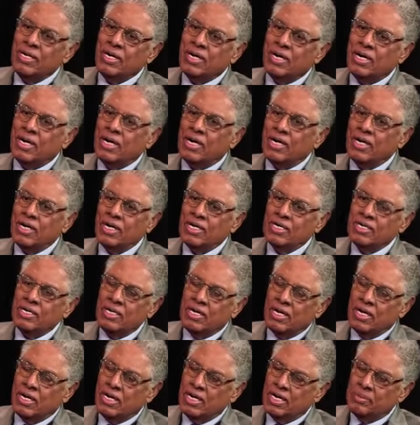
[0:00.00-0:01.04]

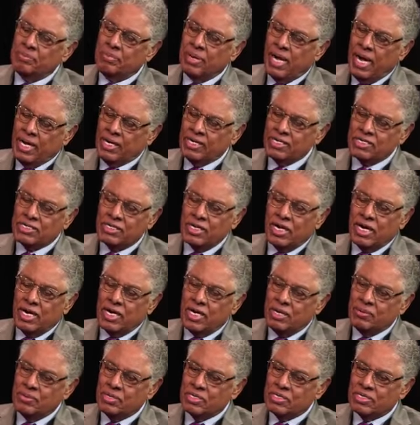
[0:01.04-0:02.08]
In Pakistan,
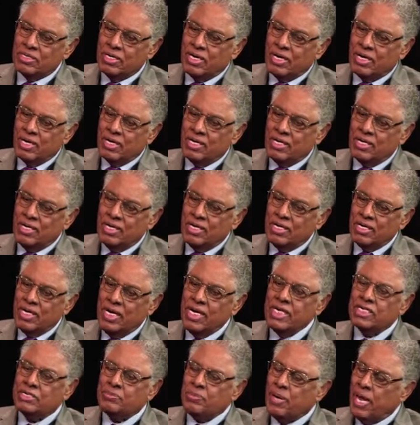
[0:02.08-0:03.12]
it was the
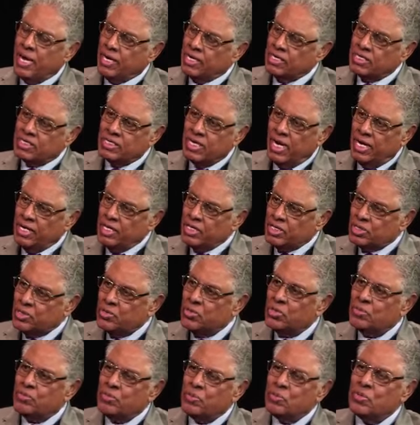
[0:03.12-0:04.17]
East Pakistanis who
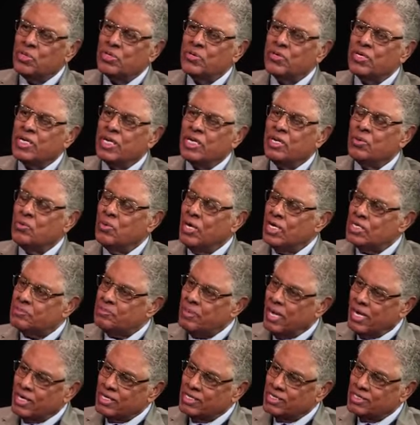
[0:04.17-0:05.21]
were poorer than the West
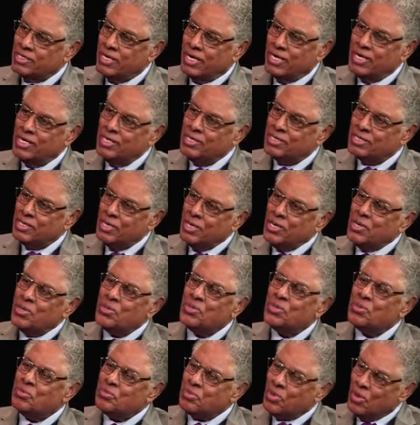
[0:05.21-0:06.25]
Pakistanis
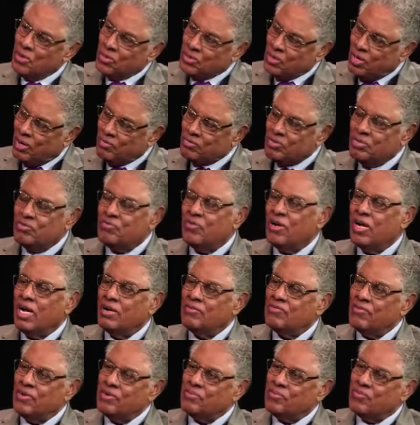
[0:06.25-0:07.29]
who broke off to
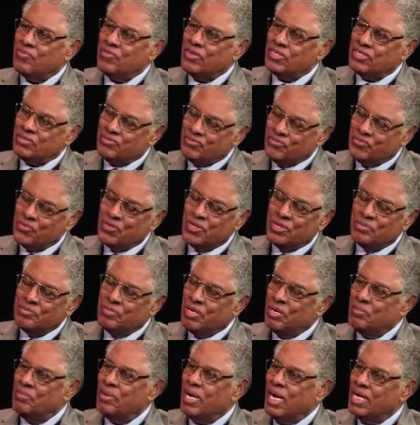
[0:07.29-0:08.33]
form
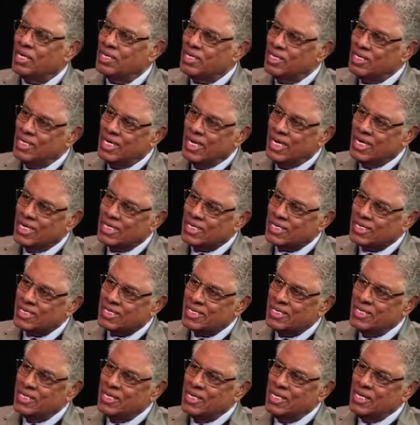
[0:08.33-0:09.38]
Bangladesh.
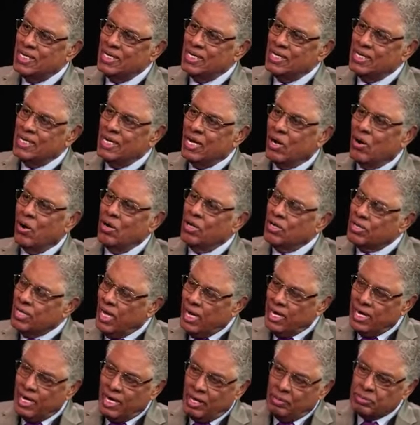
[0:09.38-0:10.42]
All of
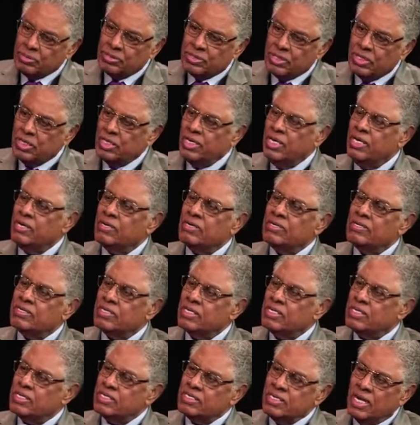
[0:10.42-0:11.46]
that helps the leaders.
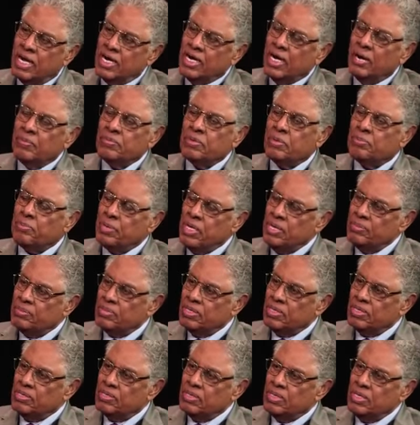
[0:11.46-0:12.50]
It does not help the
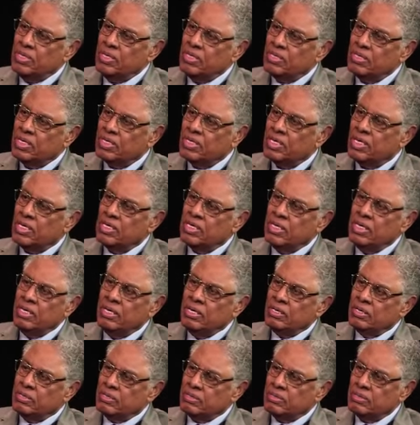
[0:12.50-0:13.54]
people that they're
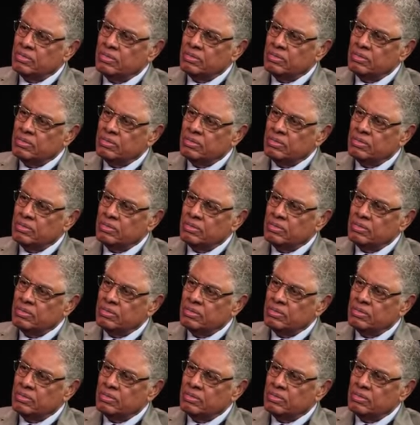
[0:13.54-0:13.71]
leading.